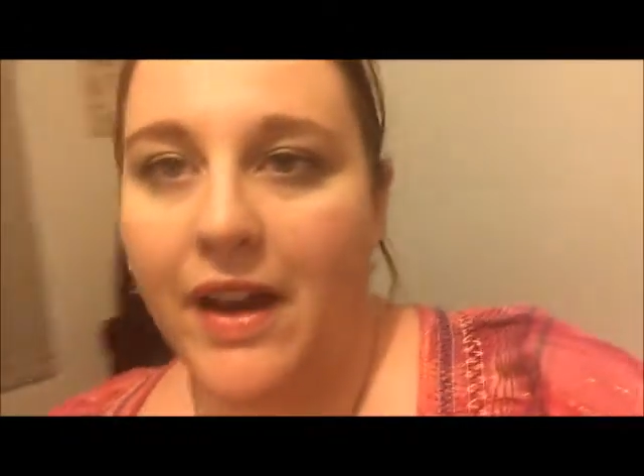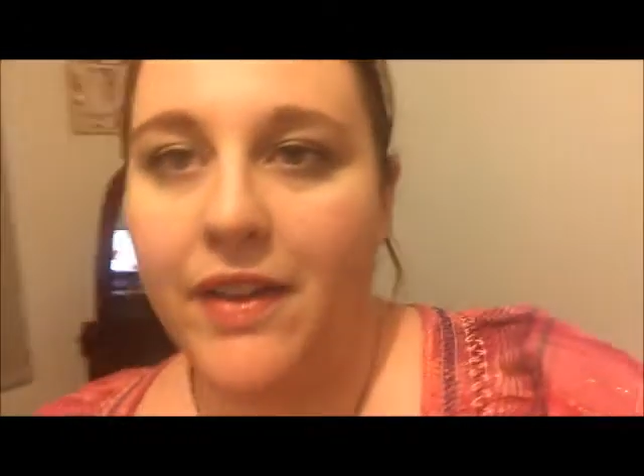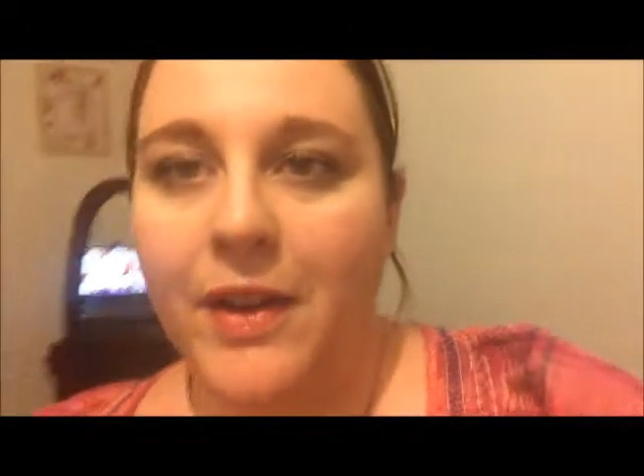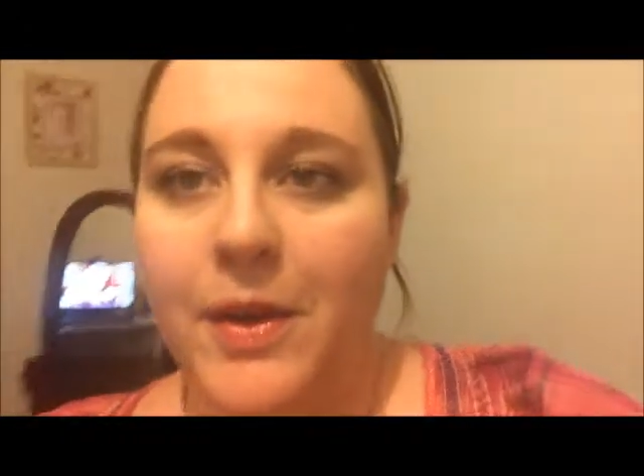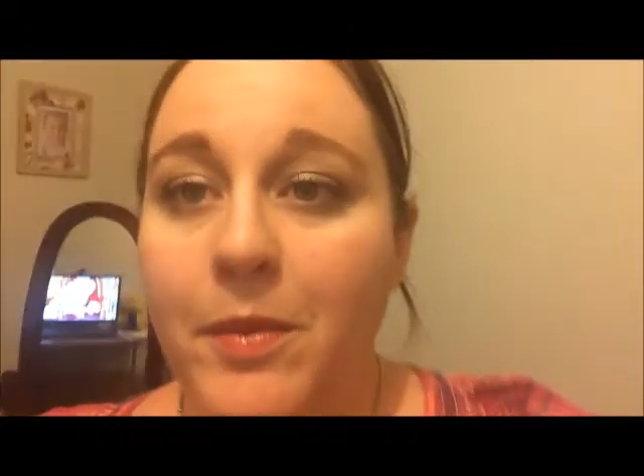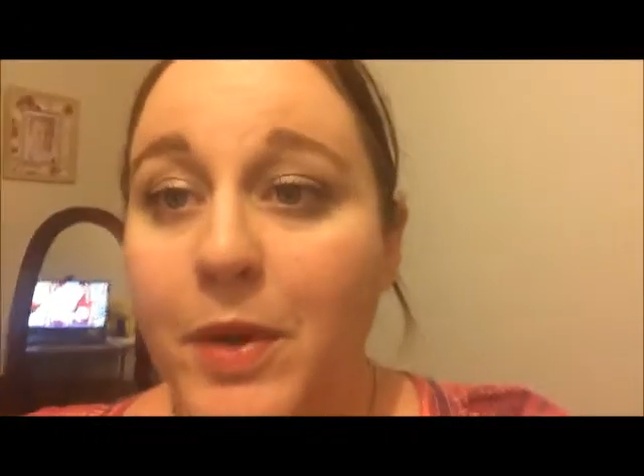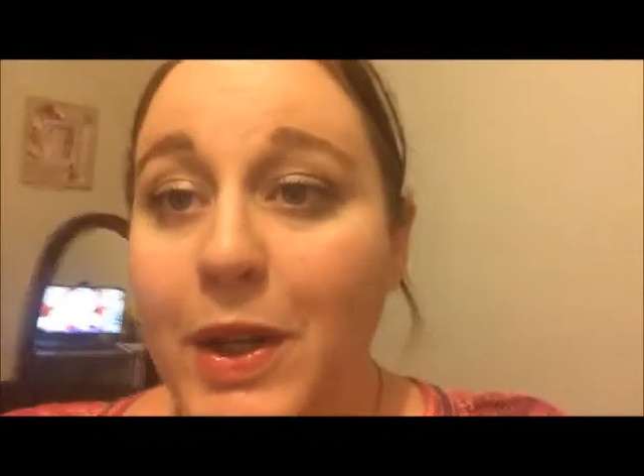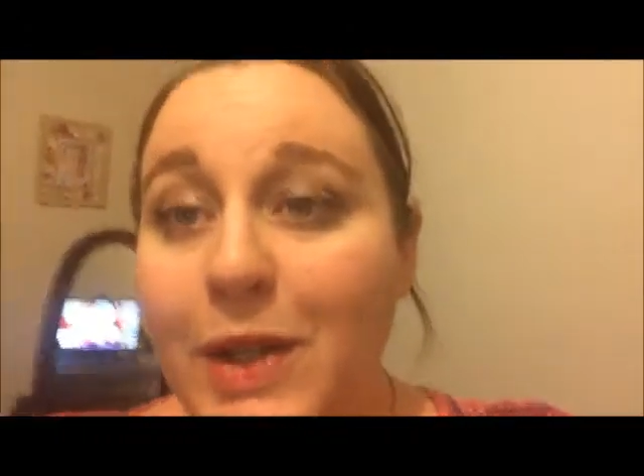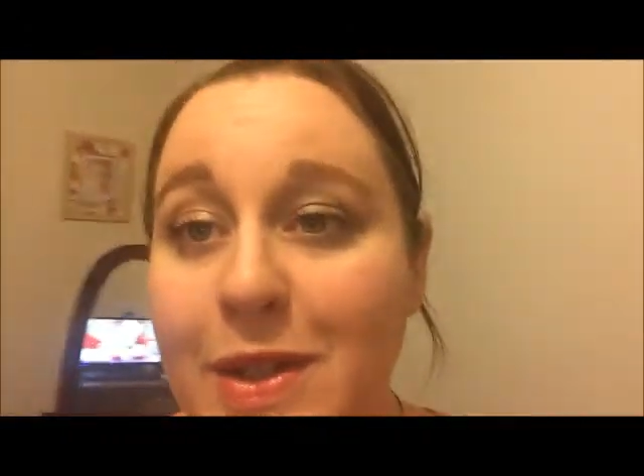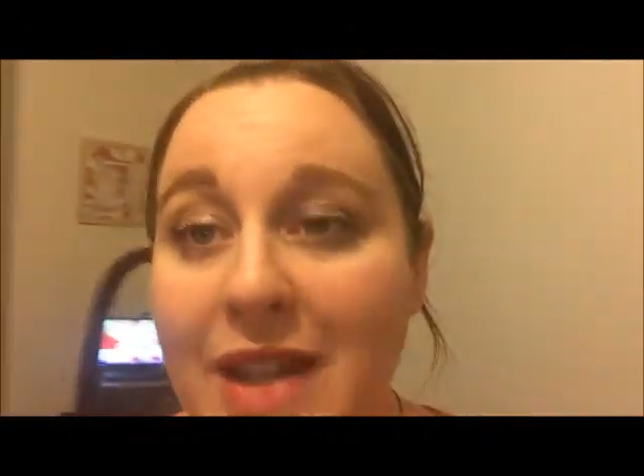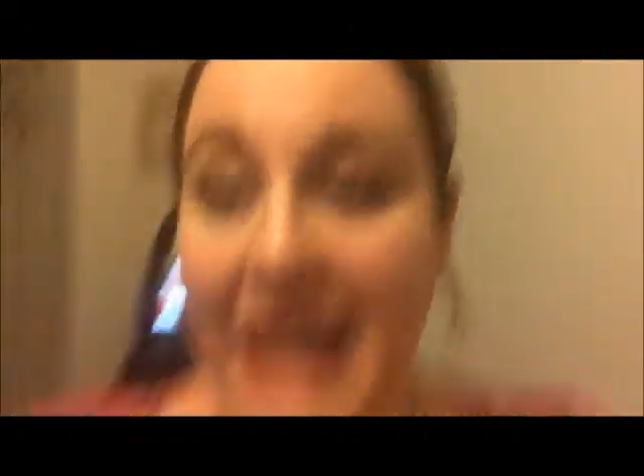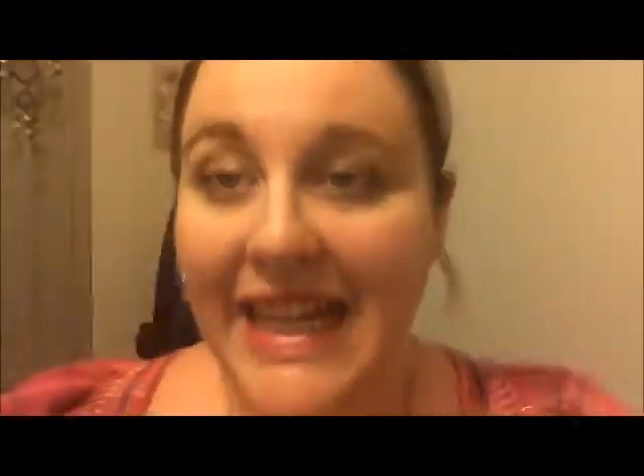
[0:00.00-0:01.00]
my other
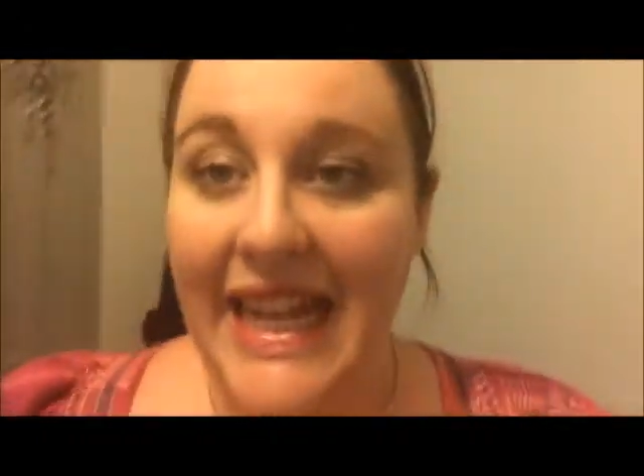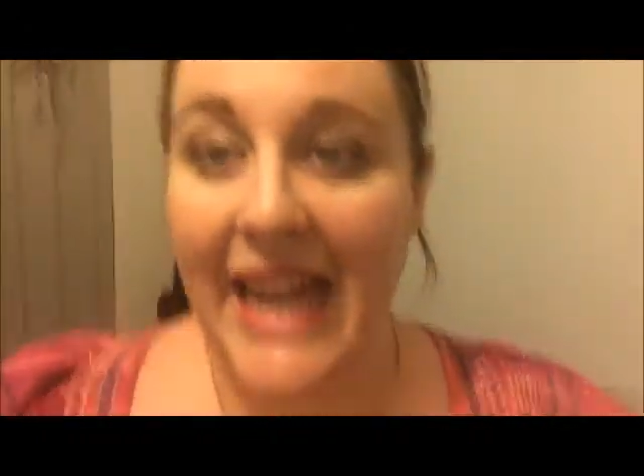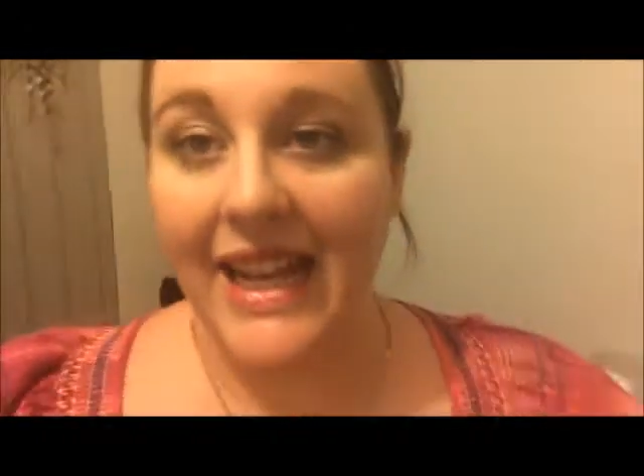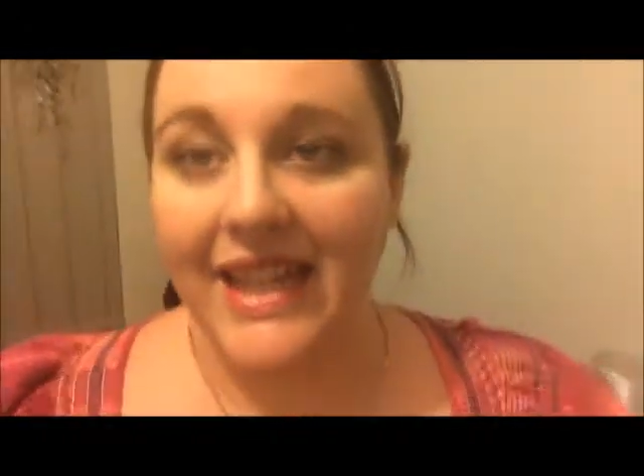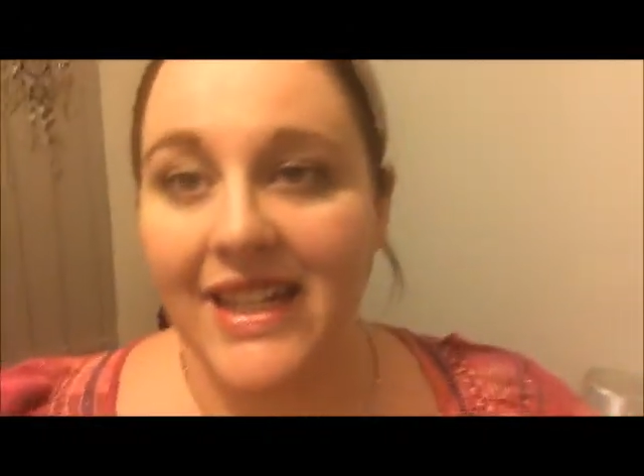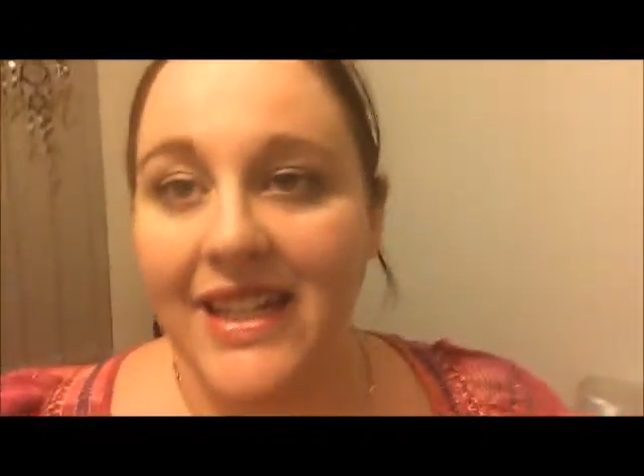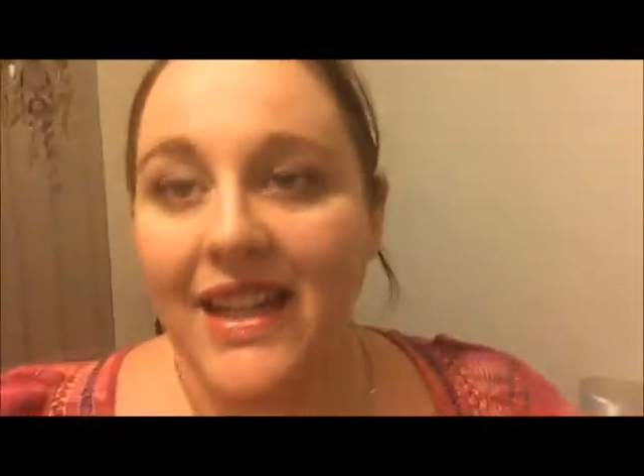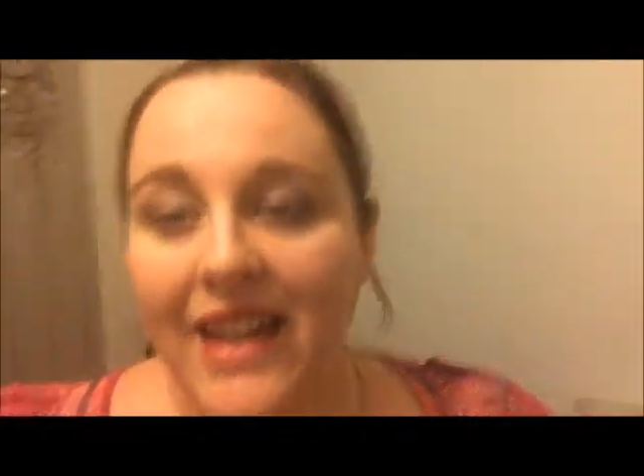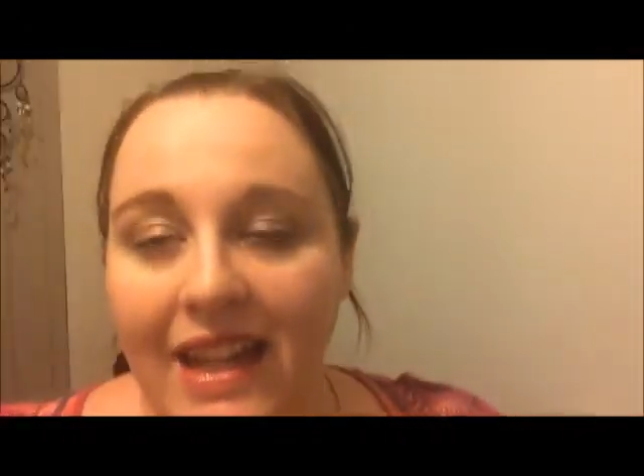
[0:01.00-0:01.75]
computer so I can edit.